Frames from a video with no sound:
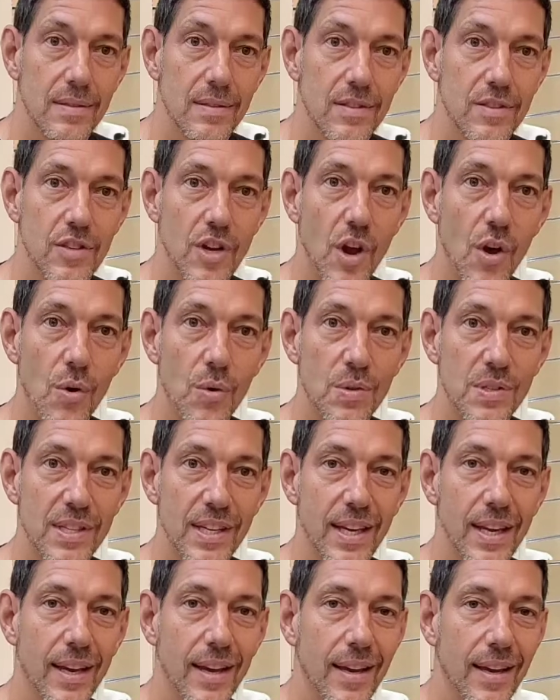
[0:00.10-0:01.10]
Joe
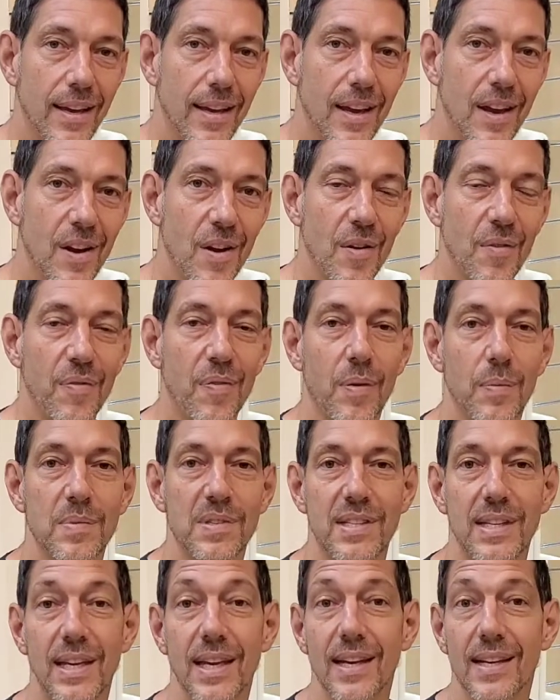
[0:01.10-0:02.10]
Zia here from
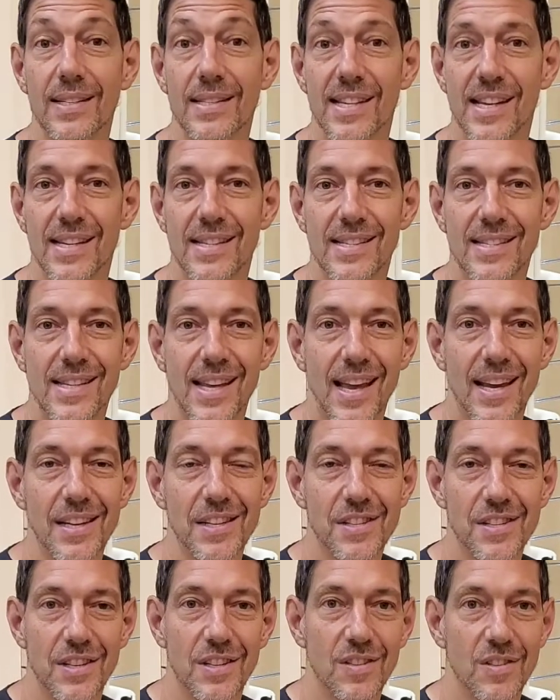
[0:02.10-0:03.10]
Zia
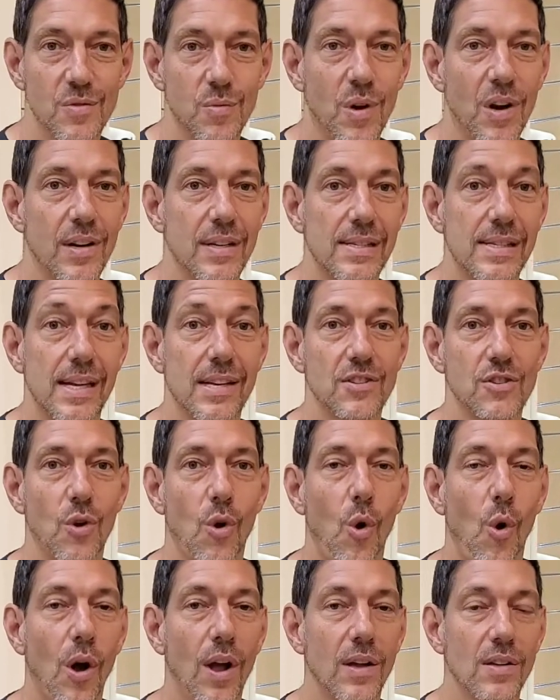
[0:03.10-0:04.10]
Sensations, where essential
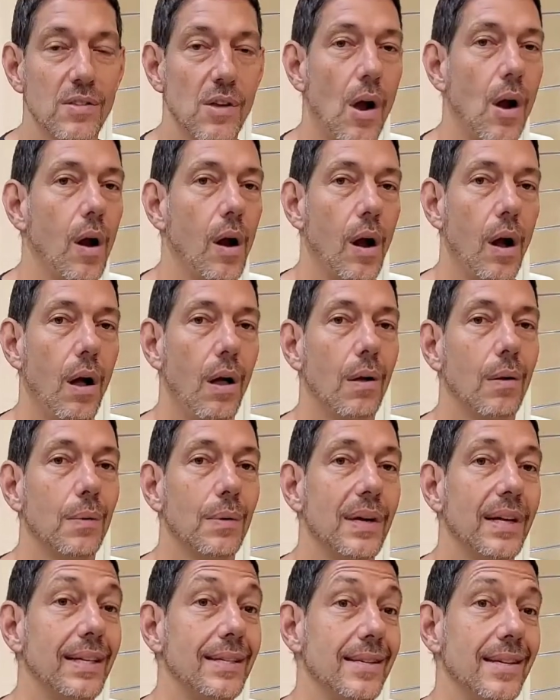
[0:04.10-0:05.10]
oils are
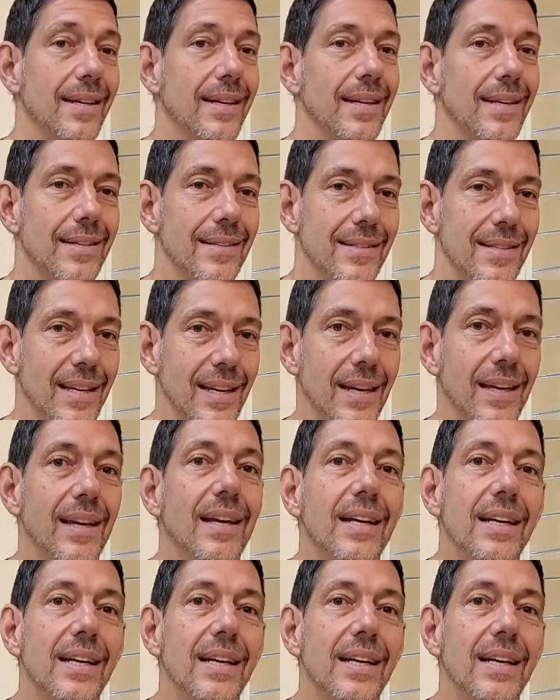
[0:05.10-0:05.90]
always easy.